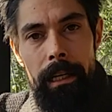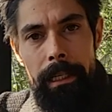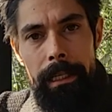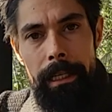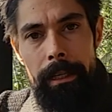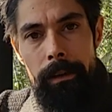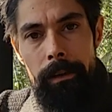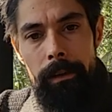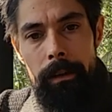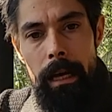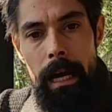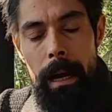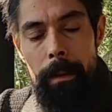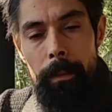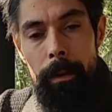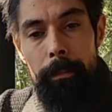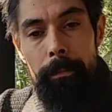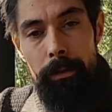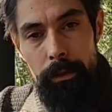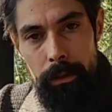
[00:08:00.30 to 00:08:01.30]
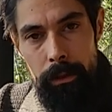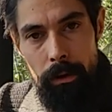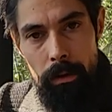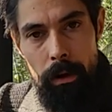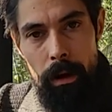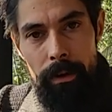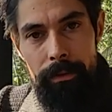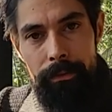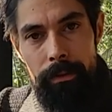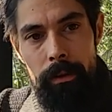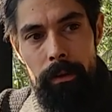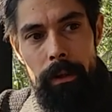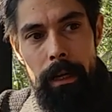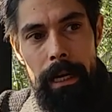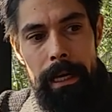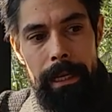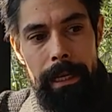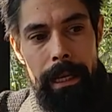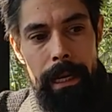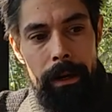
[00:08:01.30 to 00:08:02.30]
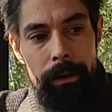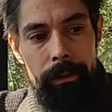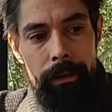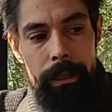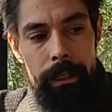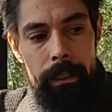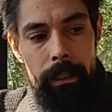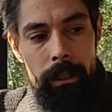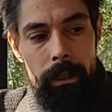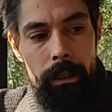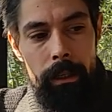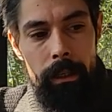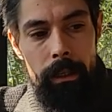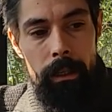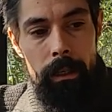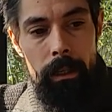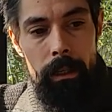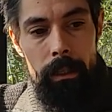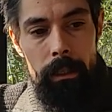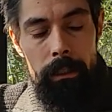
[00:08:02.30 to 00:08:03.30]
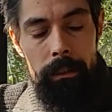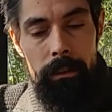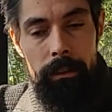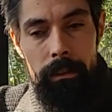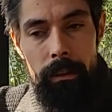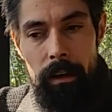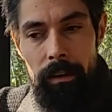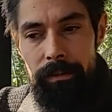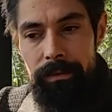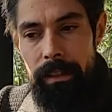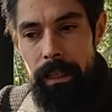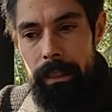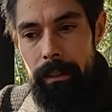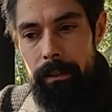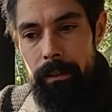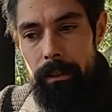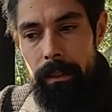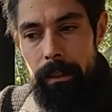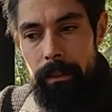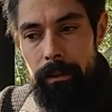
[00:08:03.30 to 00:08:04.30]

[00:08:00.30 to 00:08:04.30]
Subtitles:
hiker, I'm a bushcrafter. I carry stuff that